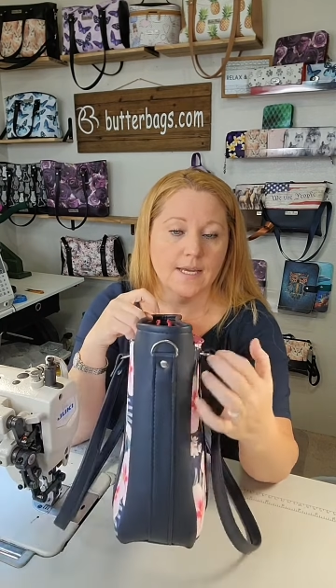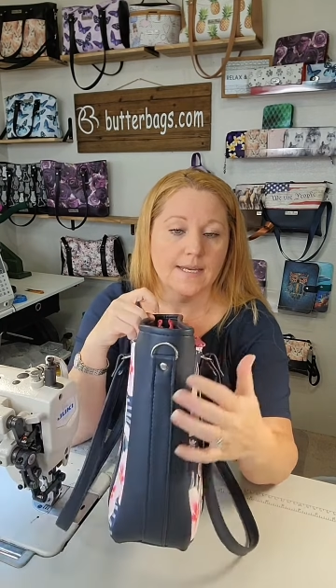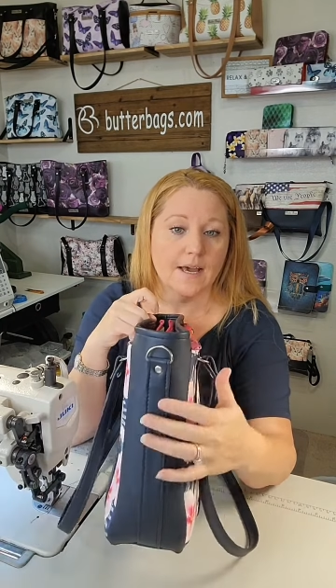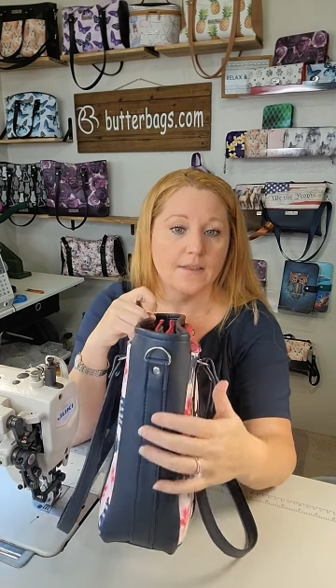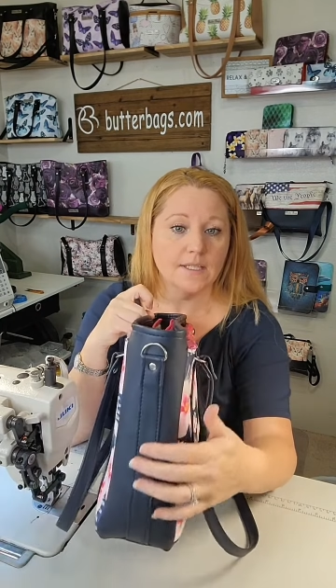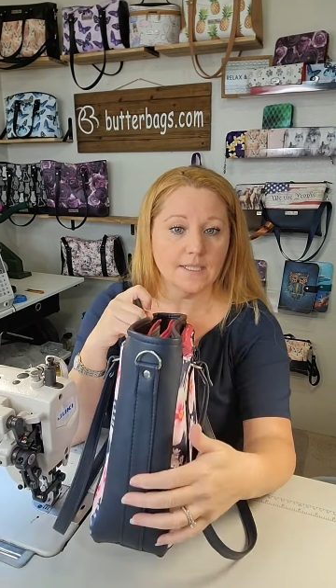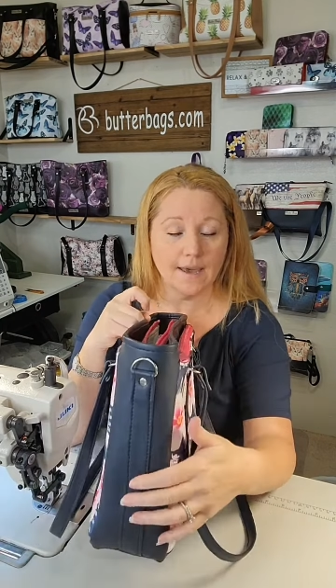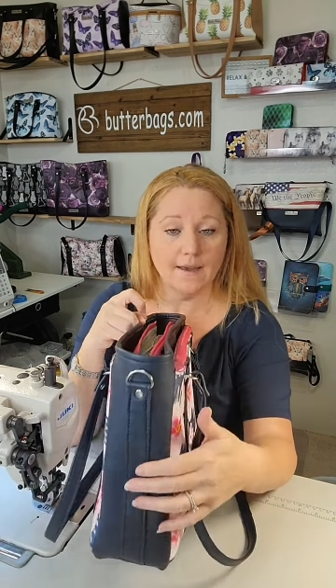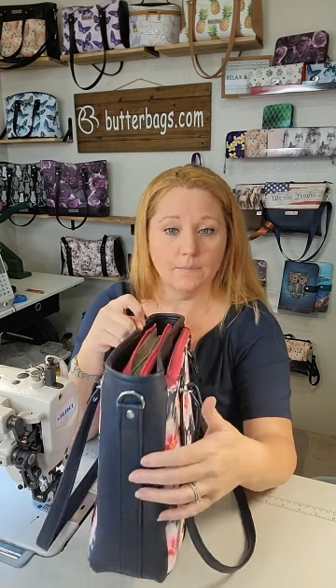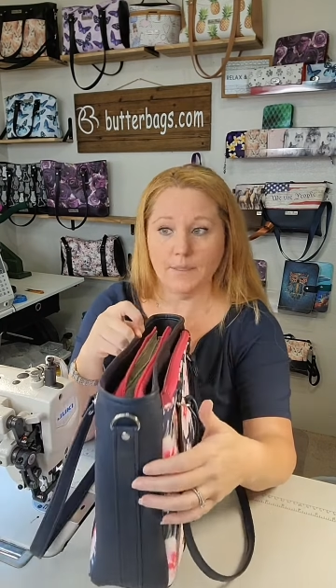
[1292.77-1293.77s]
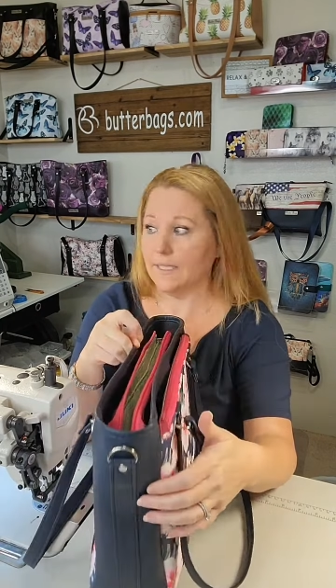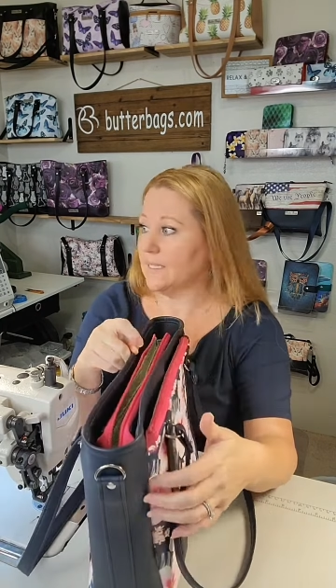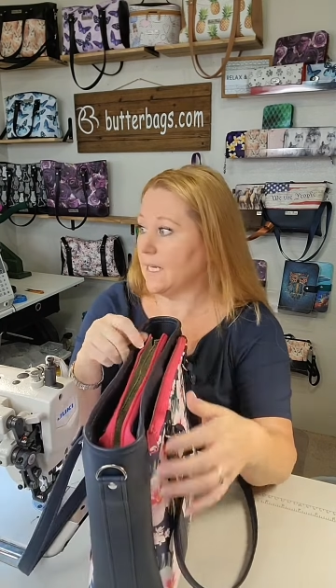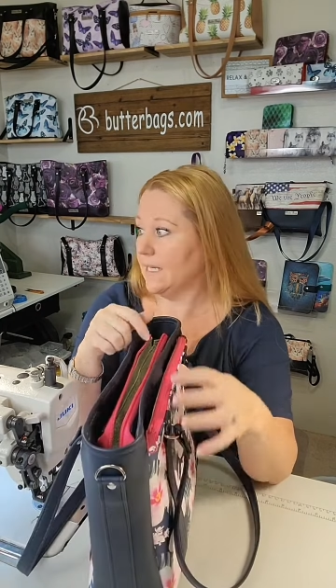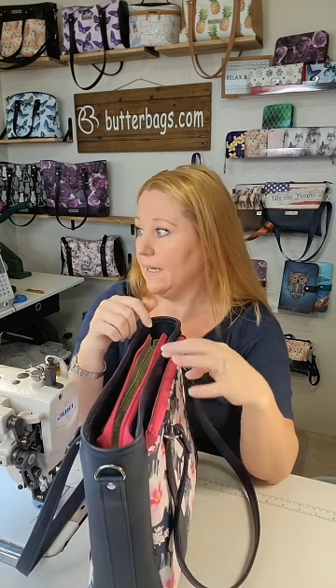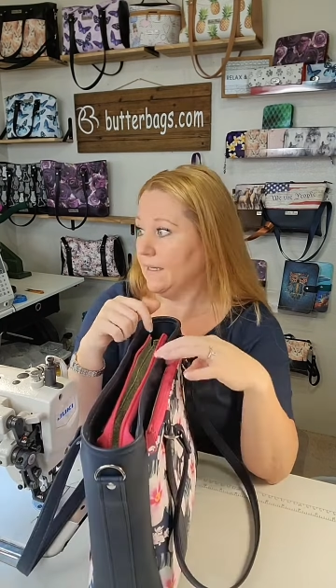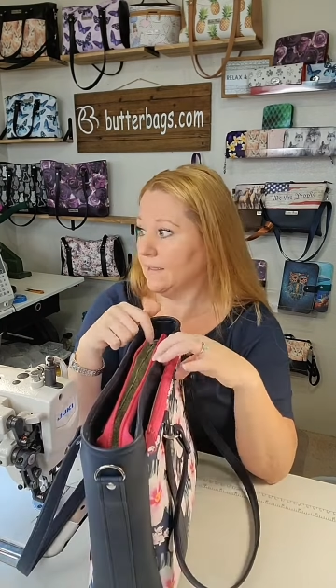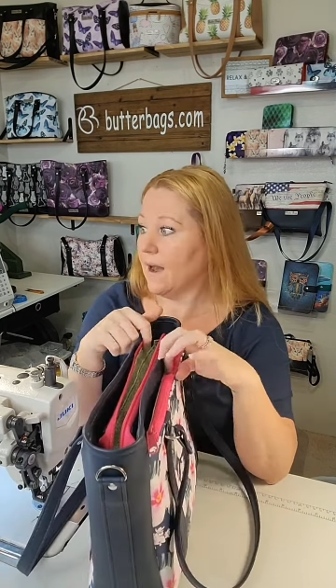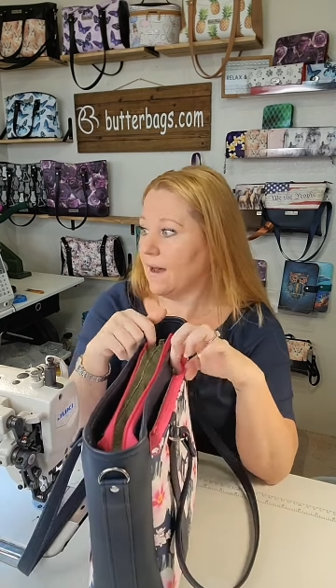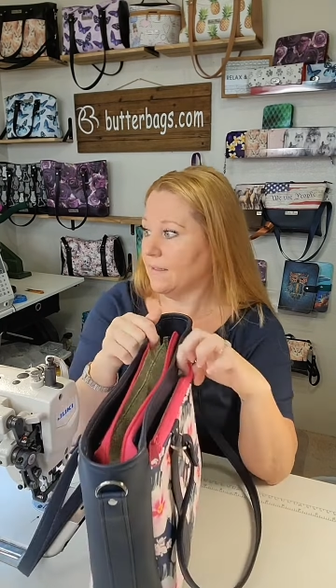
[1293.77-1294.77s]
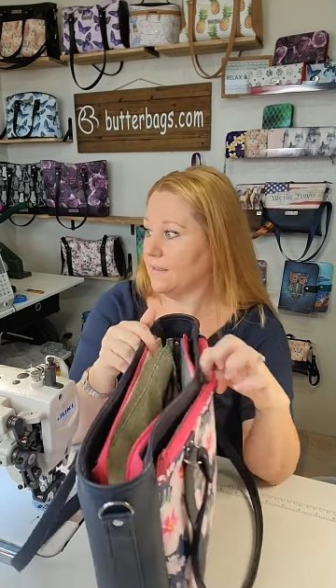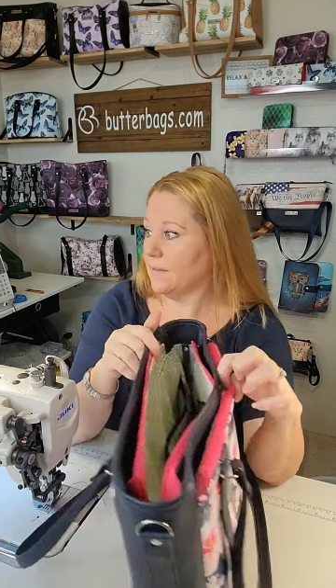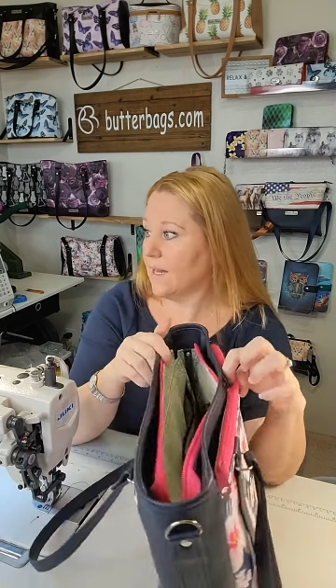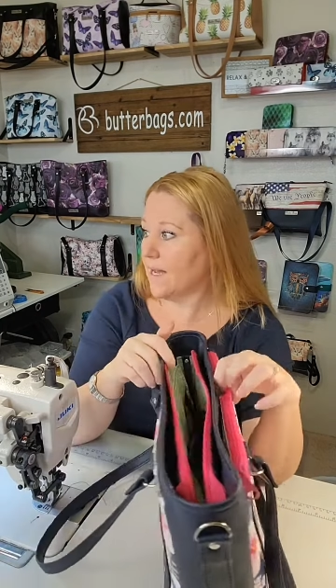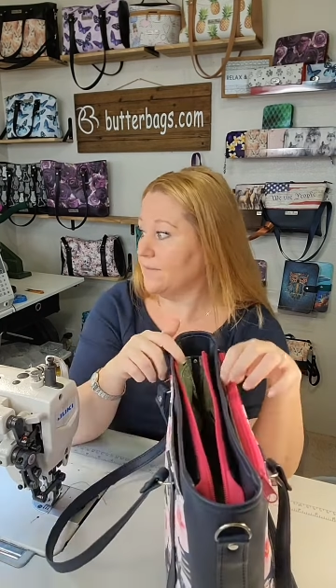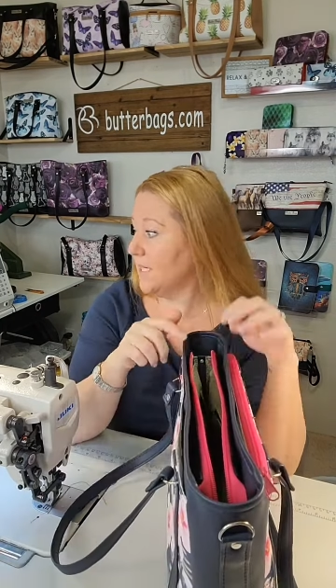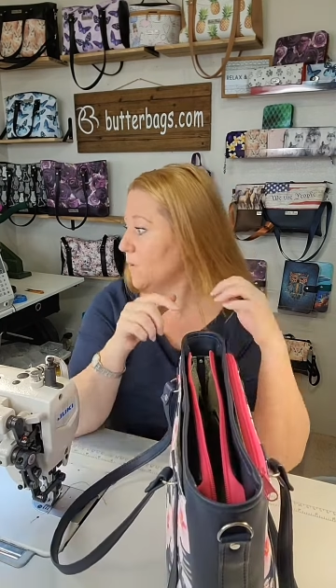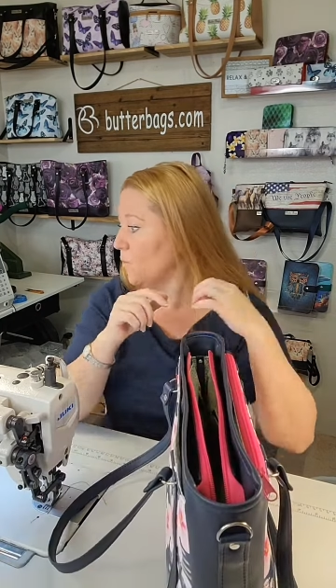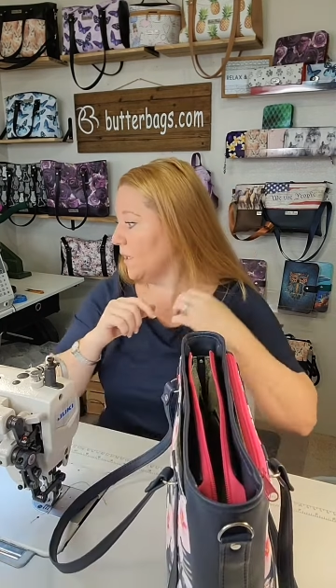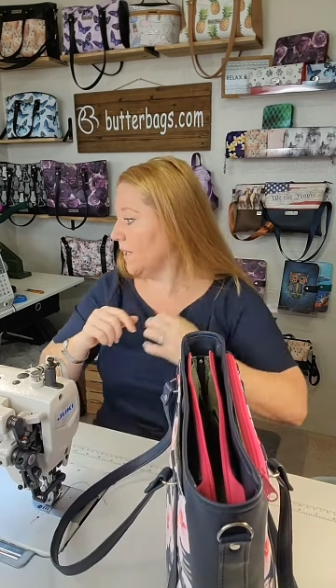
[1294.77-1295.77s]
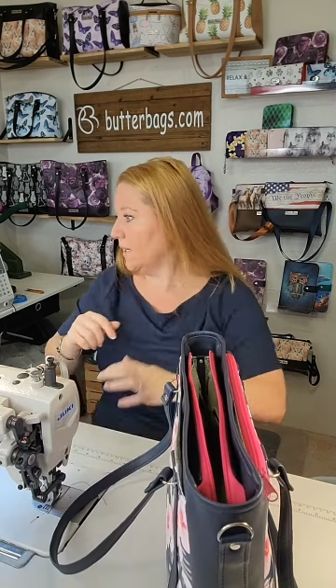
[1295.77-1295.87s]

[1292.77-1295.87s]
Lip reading: Now this can be done in cotton. I've done one